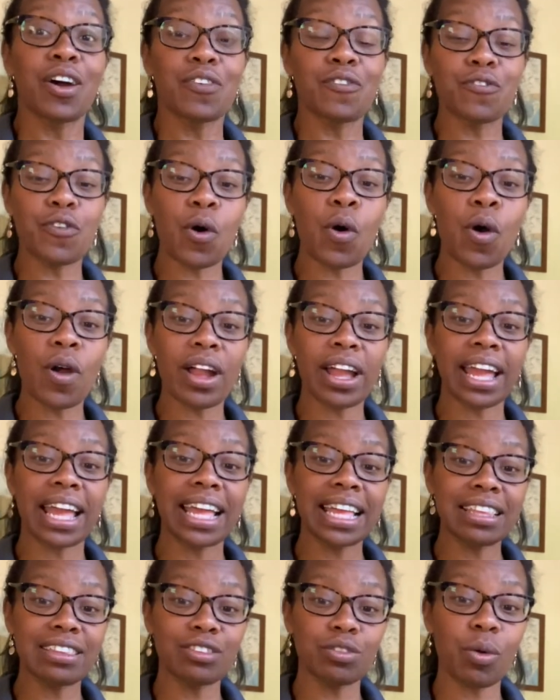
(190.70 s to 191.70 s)
4,
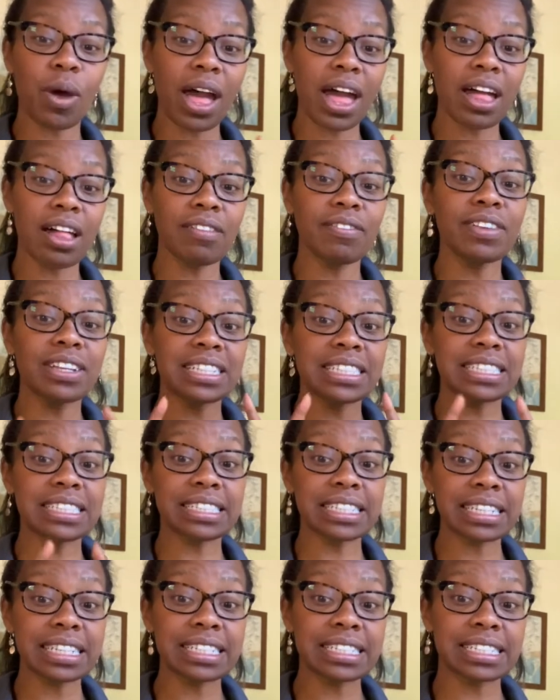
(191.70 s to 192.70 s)
8, 12,
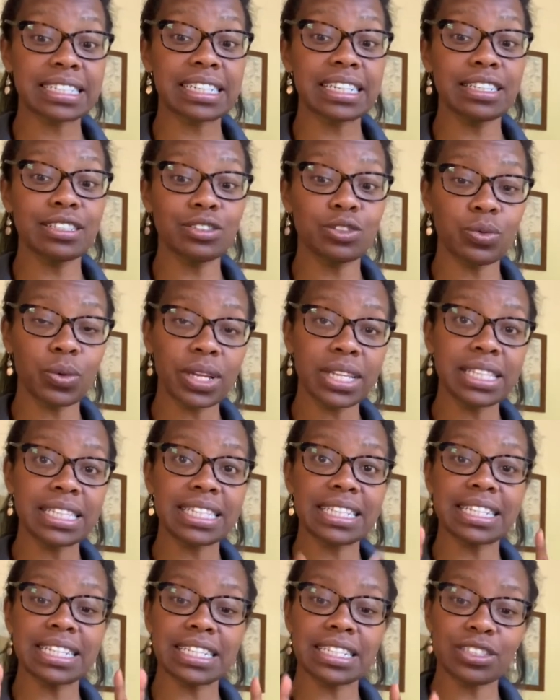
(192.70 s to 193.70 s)
16,
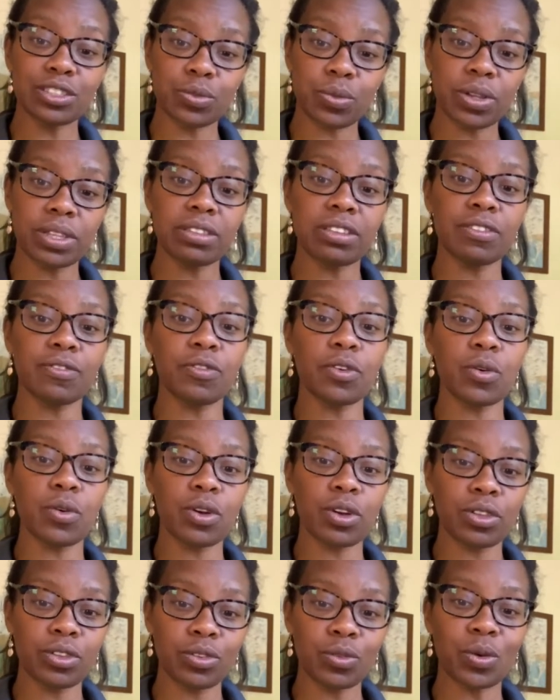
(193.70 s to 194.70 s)
20,
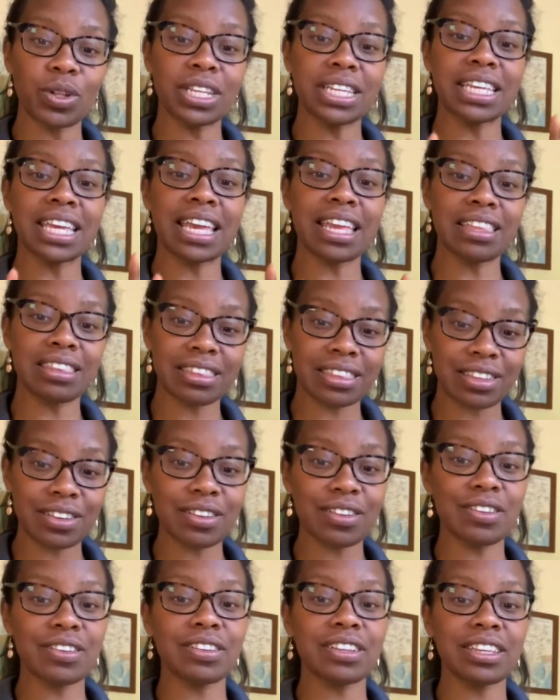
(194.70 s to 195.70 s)
24, 28,
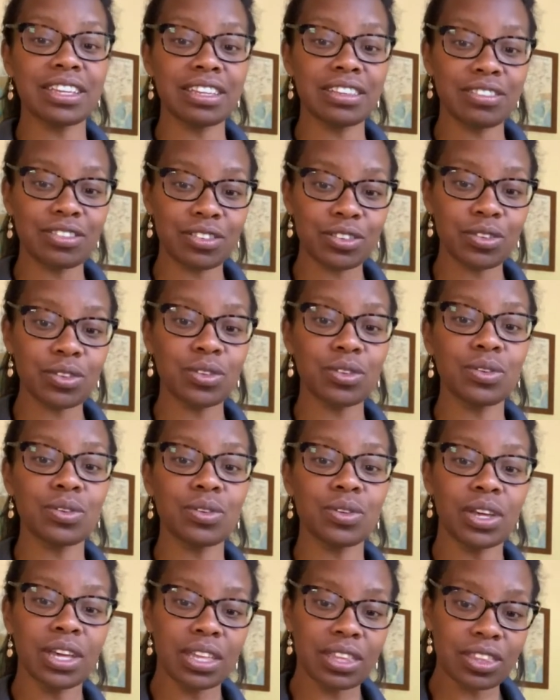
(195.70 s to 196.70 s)

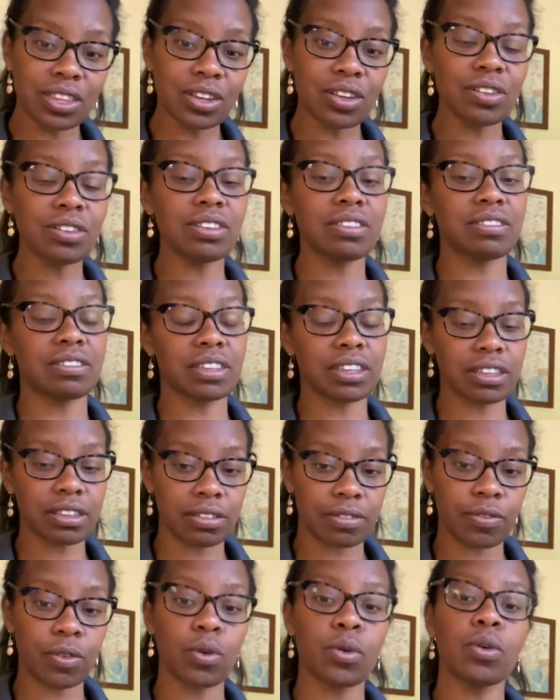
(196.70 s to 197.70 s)
32, 36,
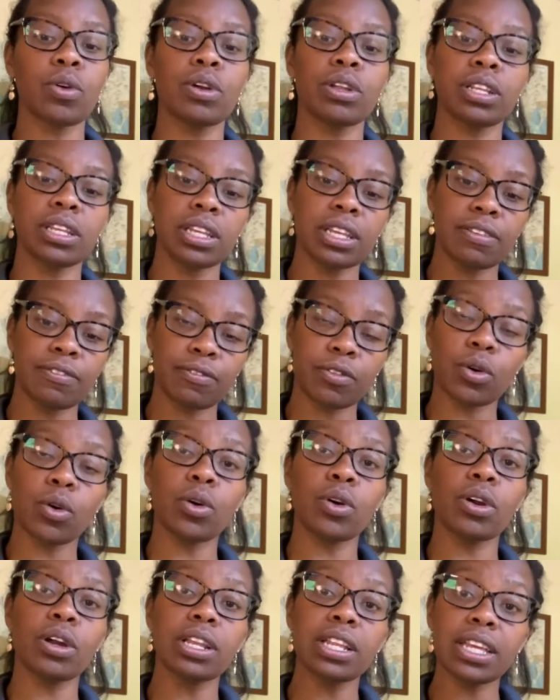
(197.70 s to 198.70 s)
40,
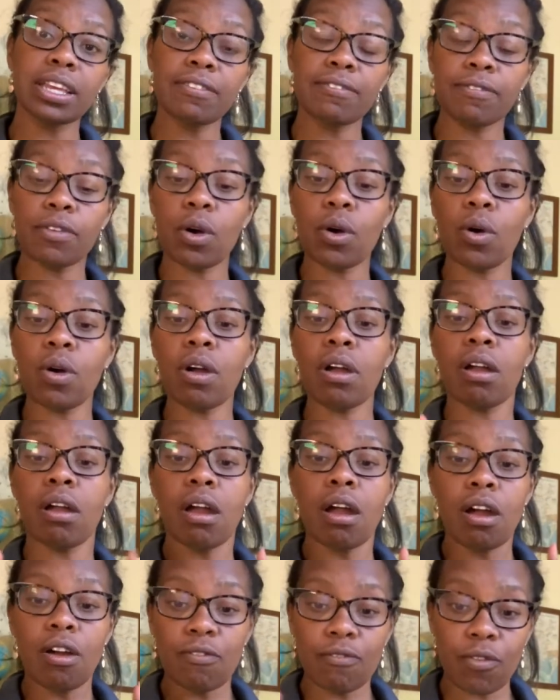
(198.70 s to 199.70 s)
44,
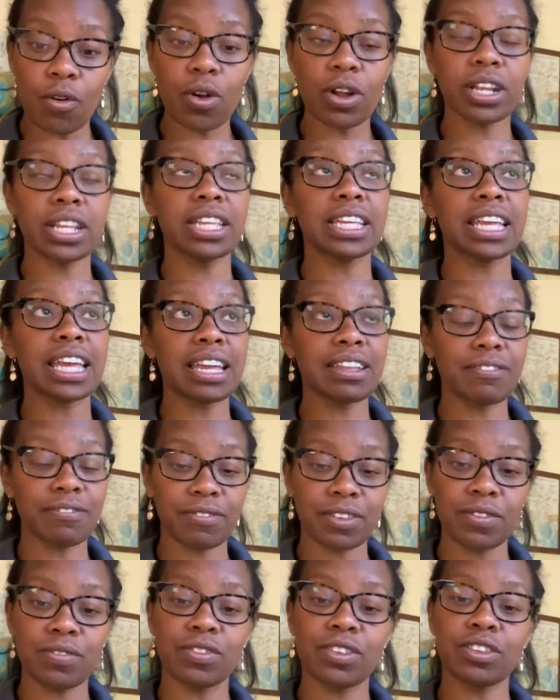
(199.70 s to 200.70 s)
48,
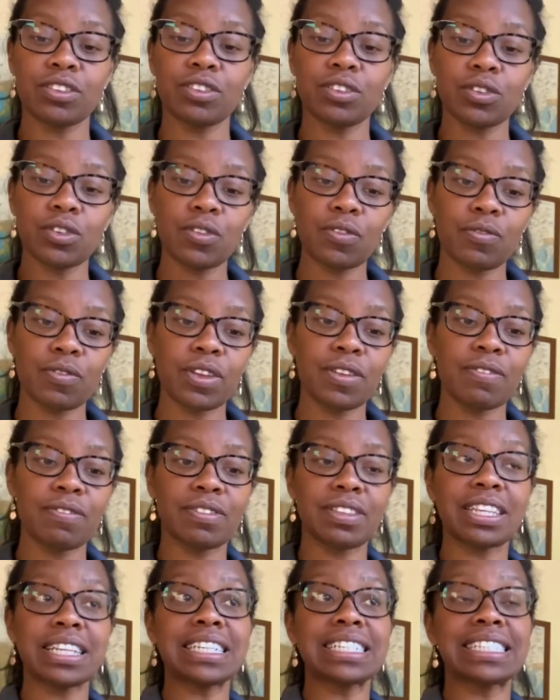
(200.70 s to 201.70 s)
52,
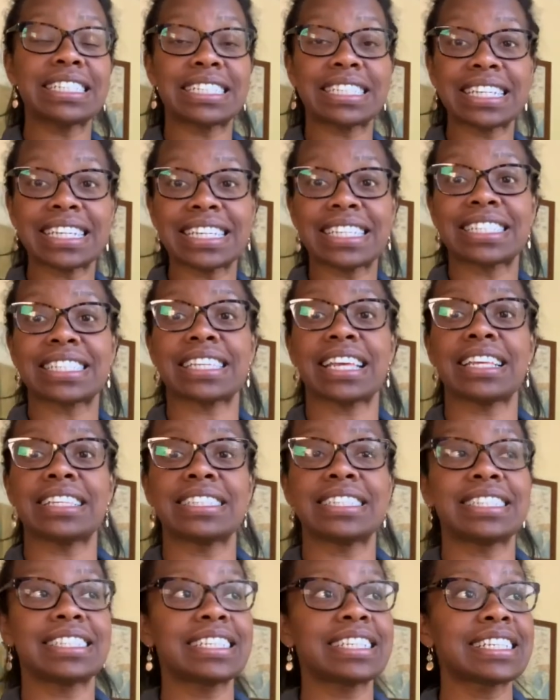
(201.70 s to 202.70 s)
56,
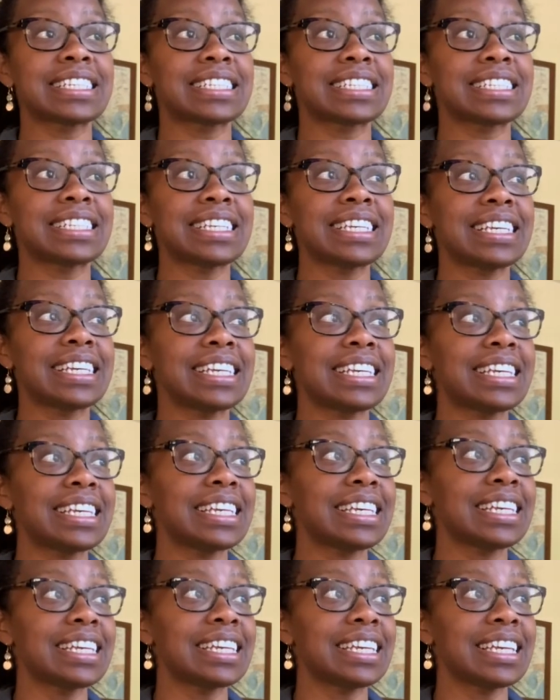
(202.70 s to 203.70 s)
and
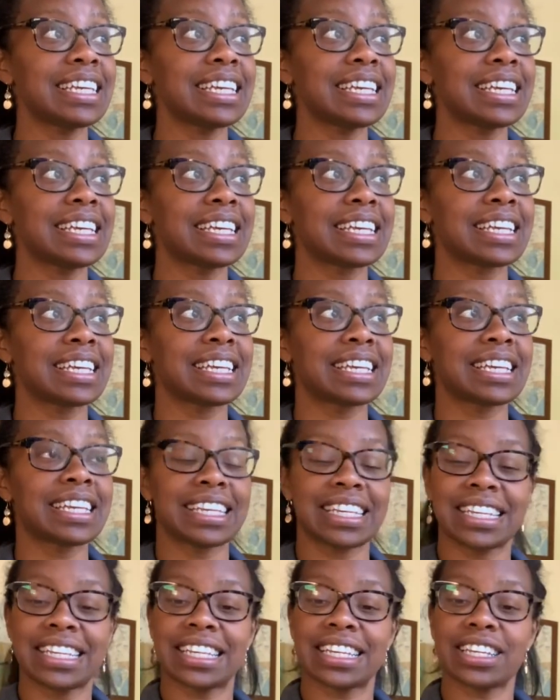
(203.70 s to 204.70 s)
60.
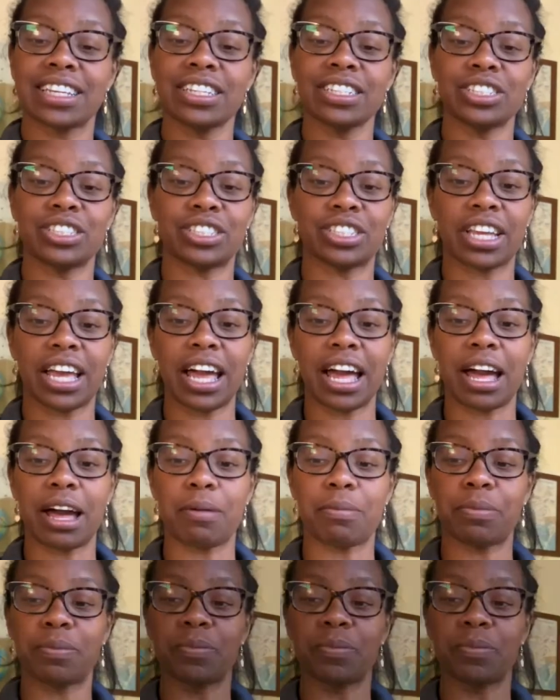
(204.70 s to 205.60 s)
Good job.